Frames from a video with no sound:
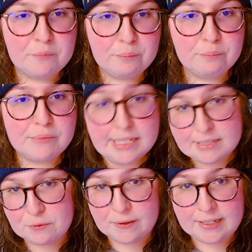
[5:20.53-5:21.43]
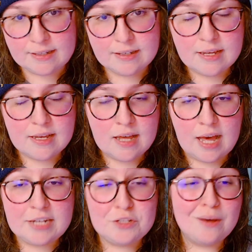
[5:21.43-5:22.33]
disappointed.
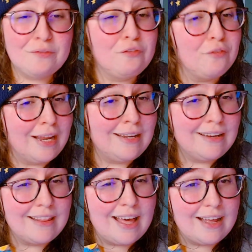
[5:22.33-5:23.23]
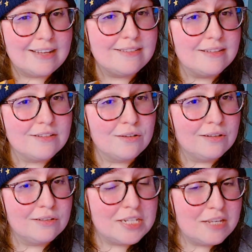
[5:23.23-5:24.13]
I do have a friend that has this on
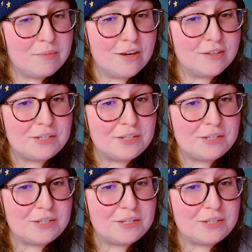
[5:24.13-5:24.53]
her TBR,